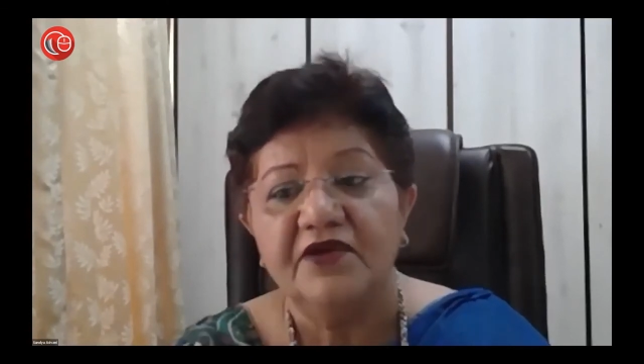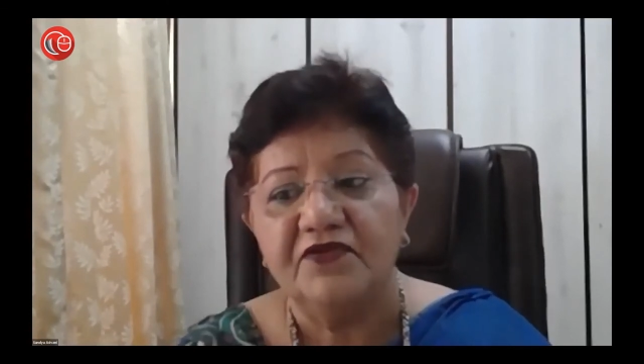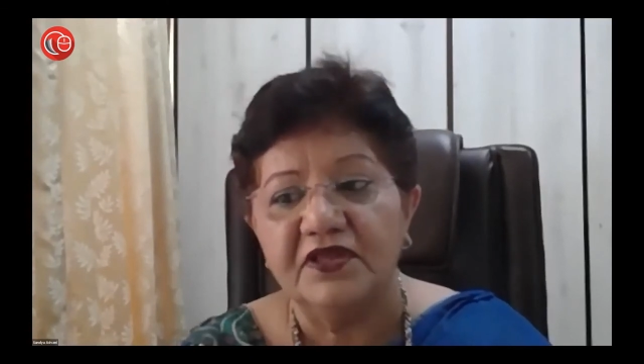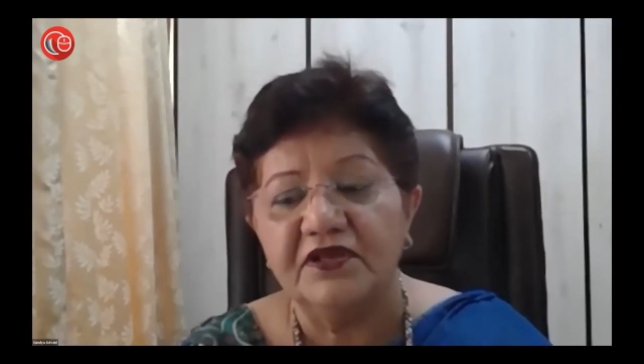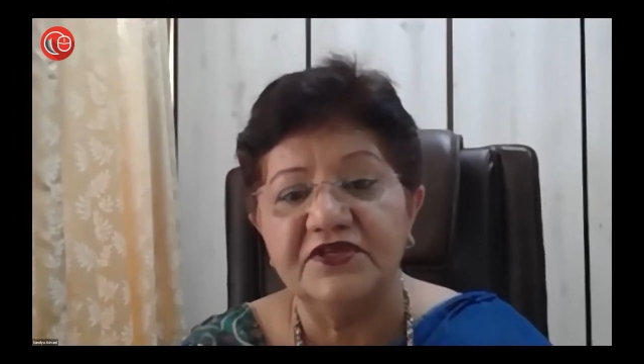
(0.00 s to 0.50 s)

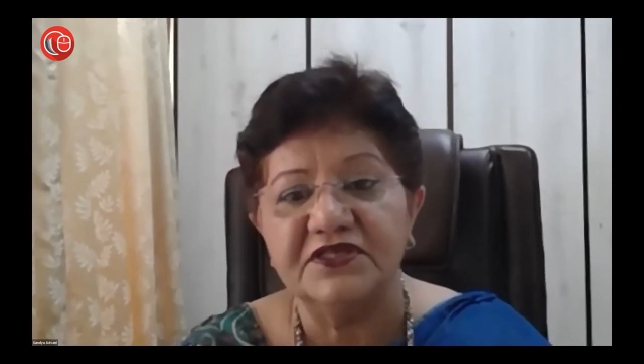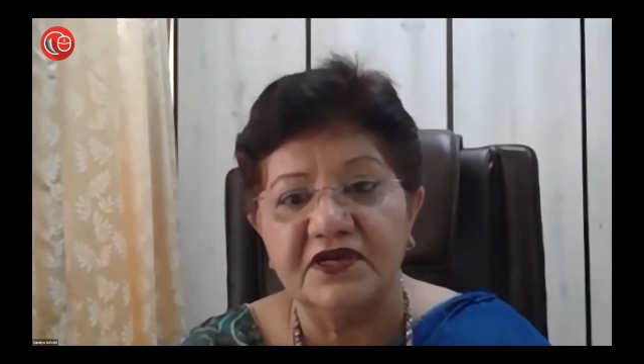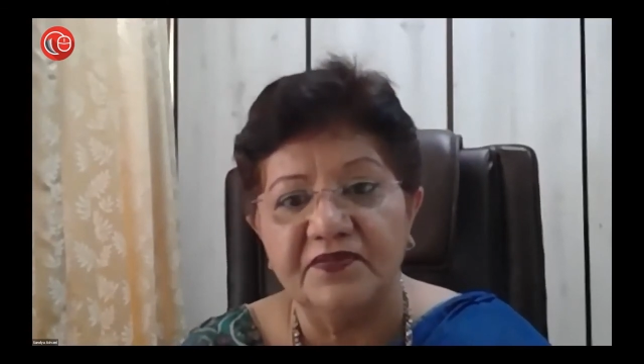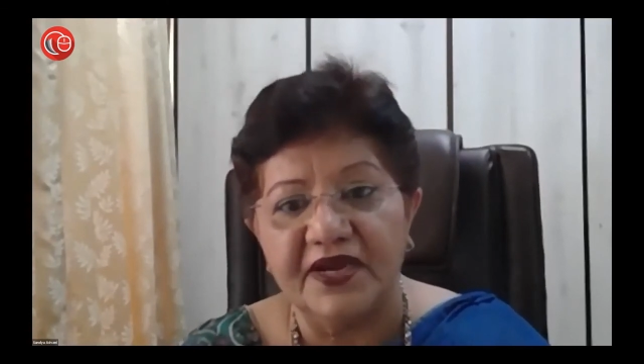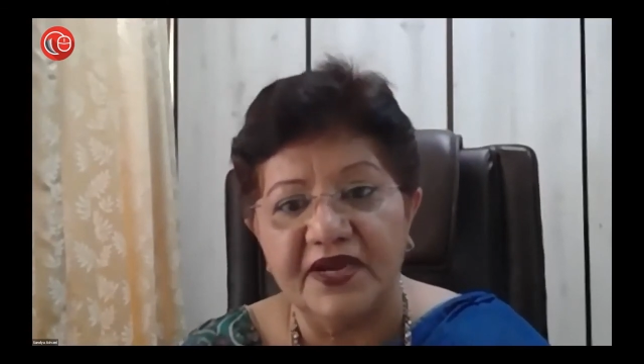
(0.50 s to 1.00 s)
Whether the
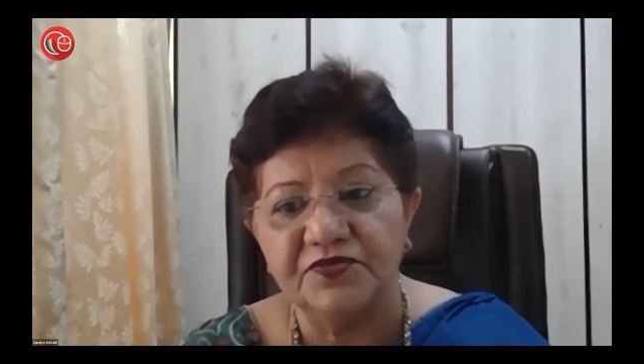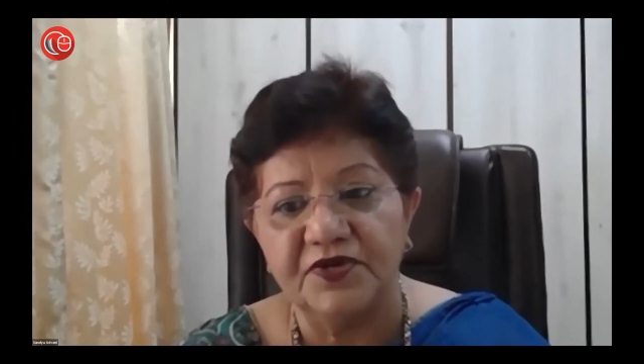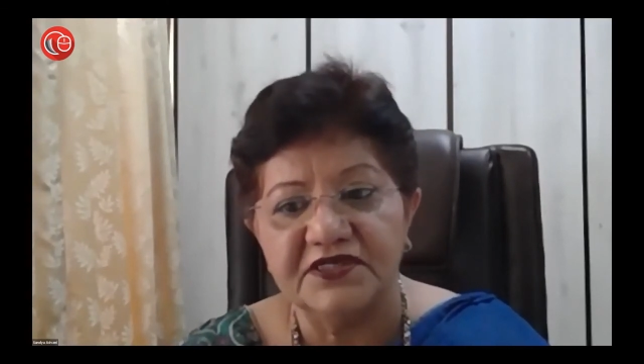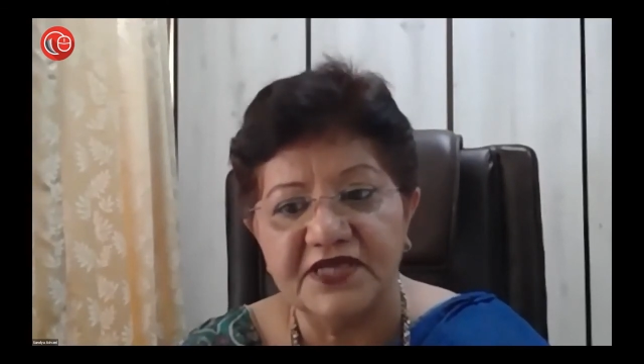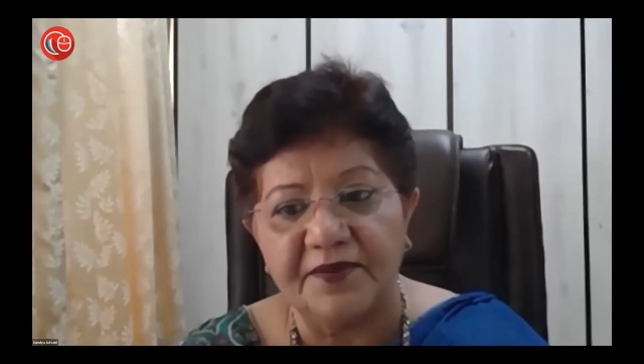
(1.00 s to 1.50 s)
visitor
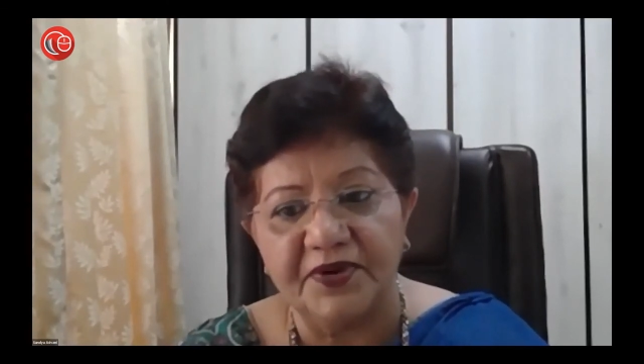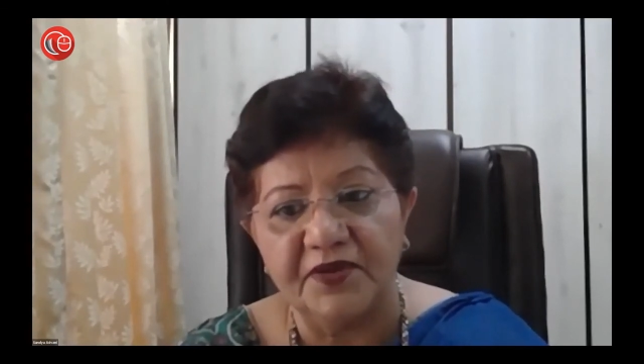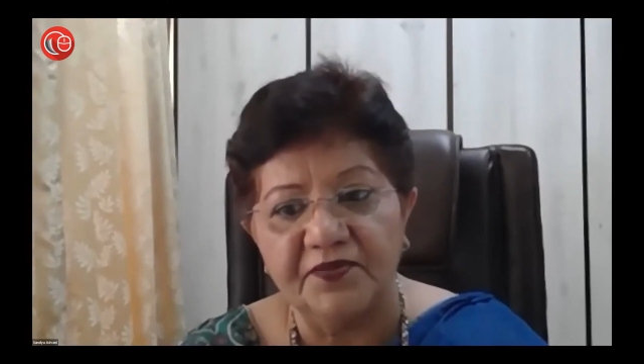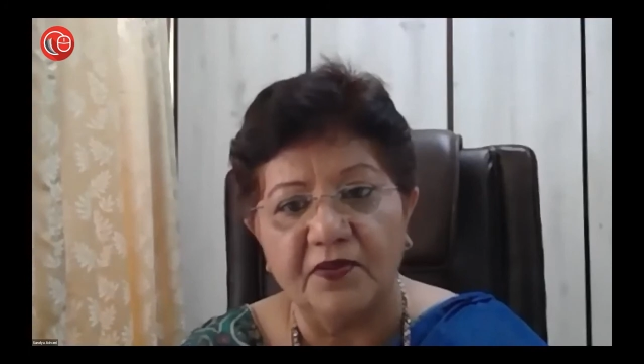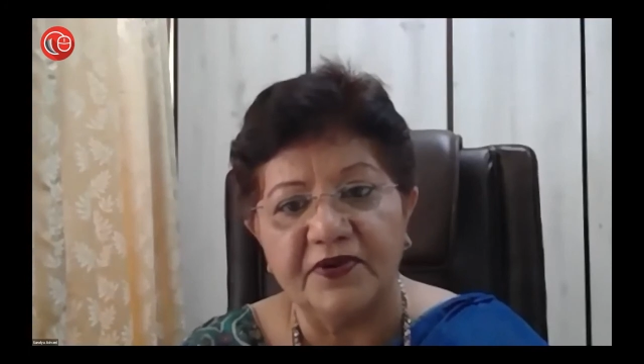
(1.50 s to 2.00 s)
management is
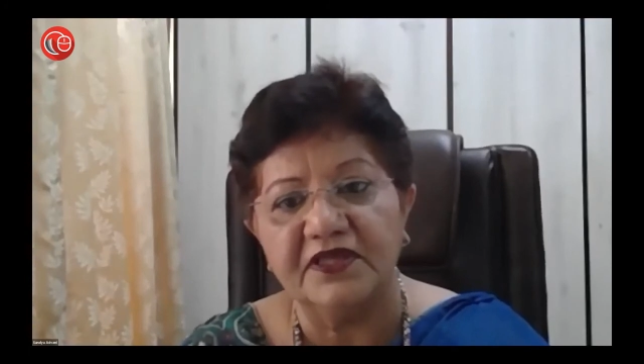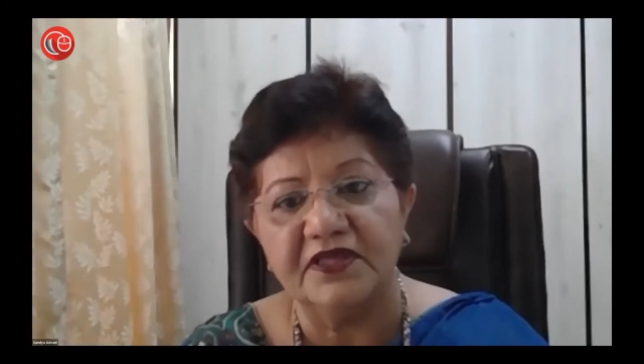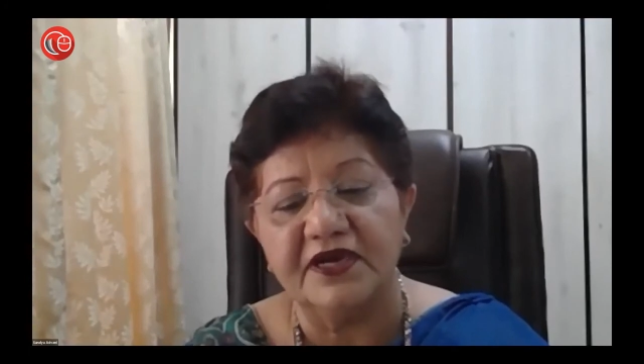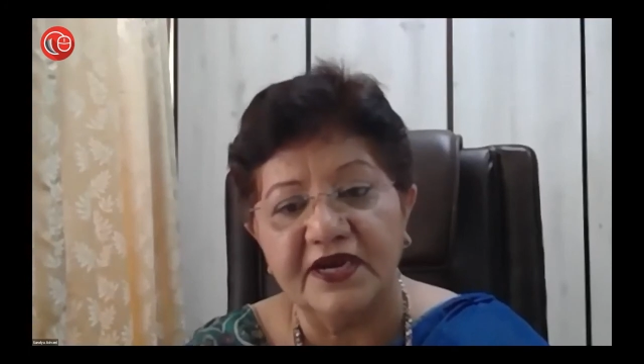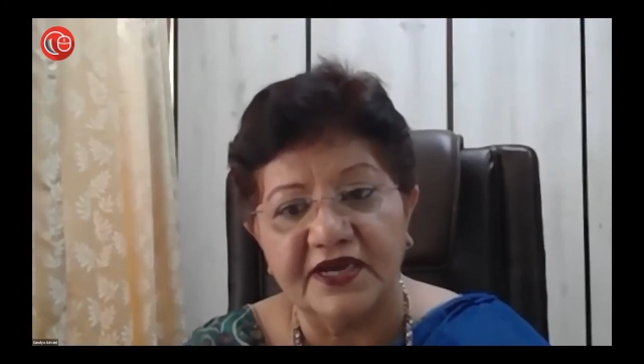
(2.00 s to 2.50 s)
happening
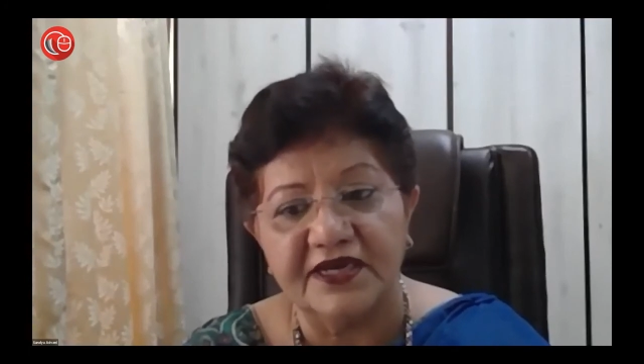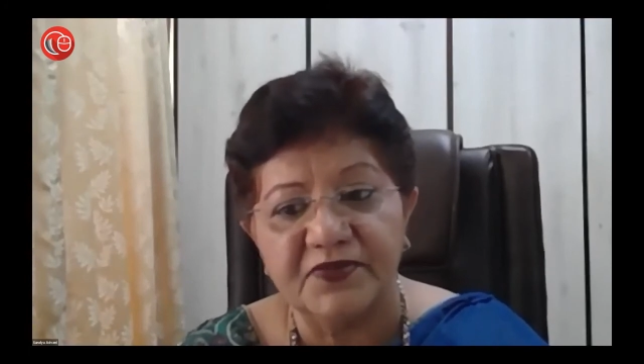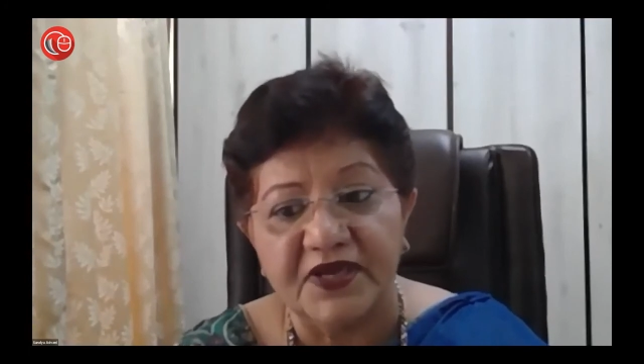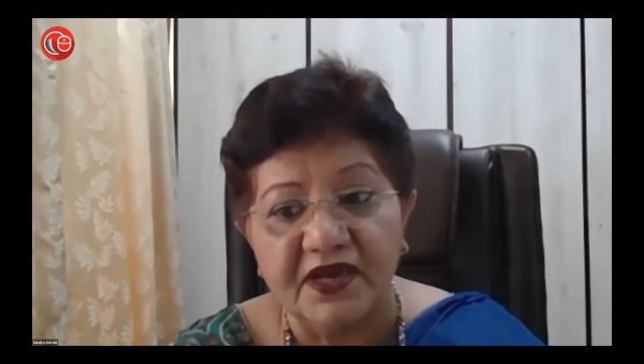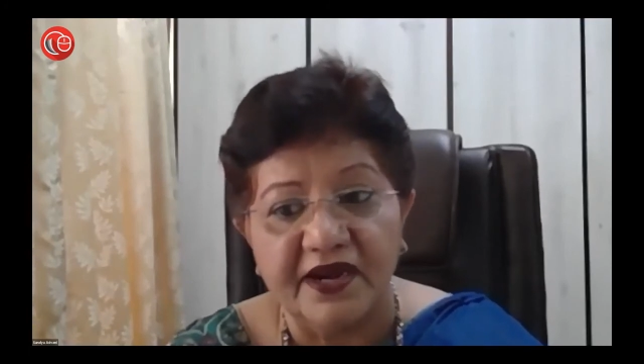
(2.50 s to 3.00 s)
properly, the data
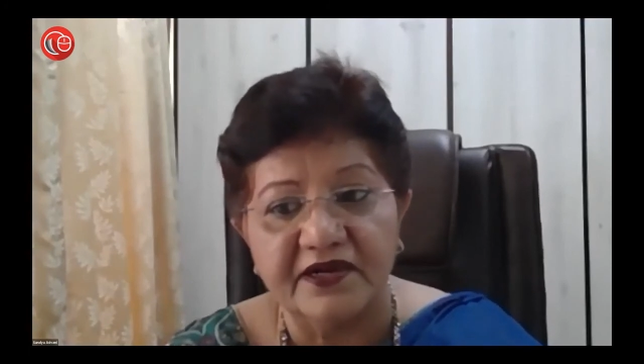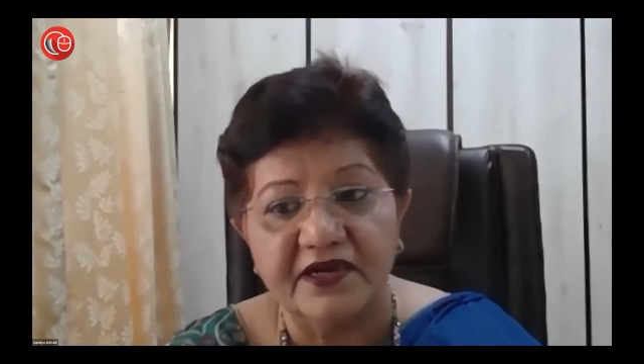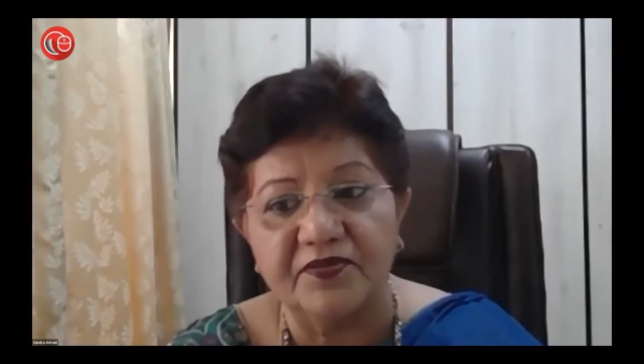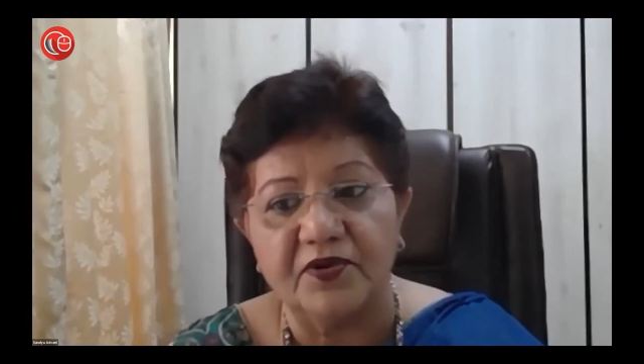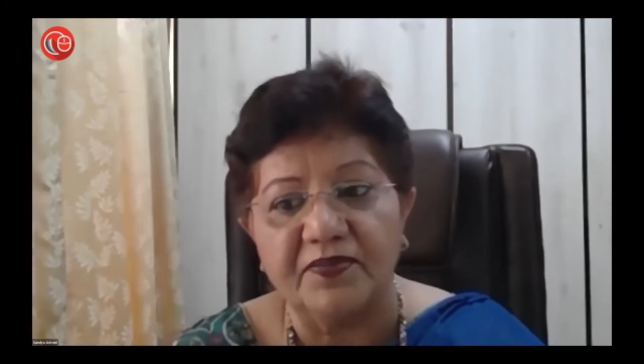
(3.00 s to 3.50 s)
is being
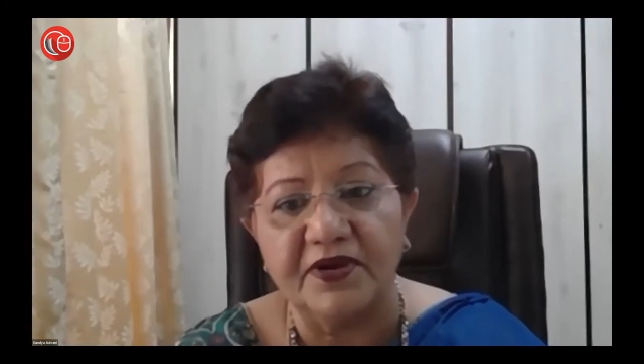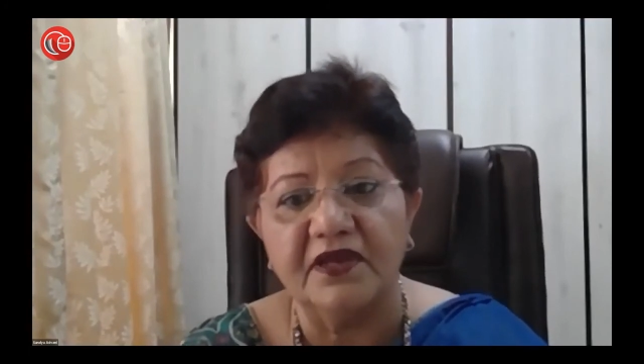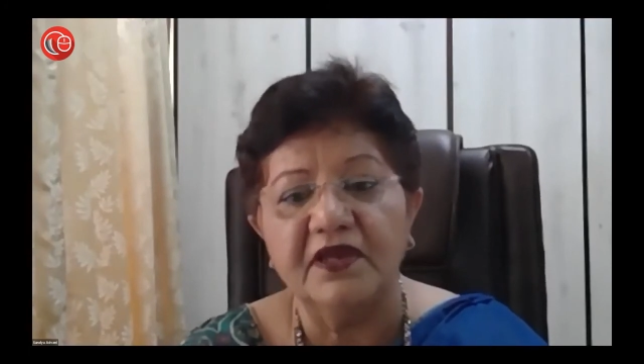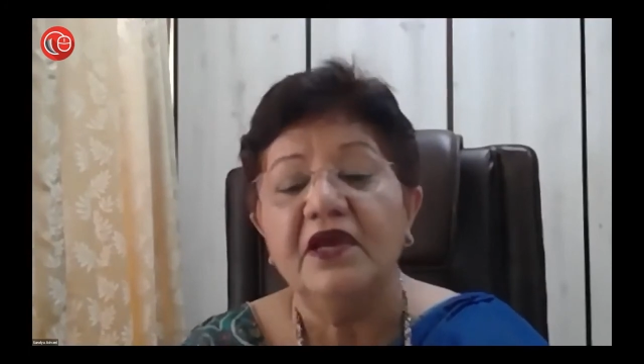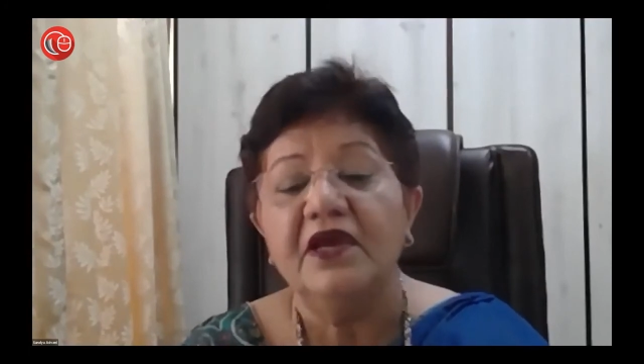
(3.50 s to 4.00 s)
collected
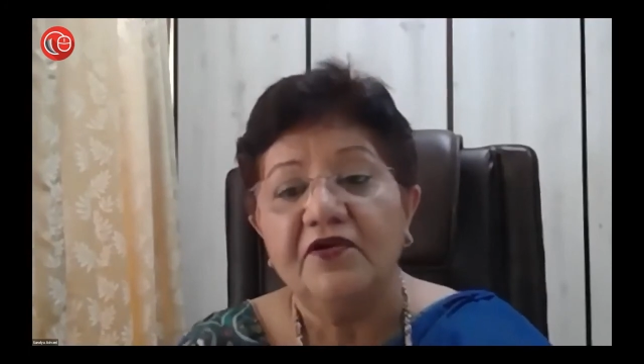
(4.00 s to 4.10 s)
properly,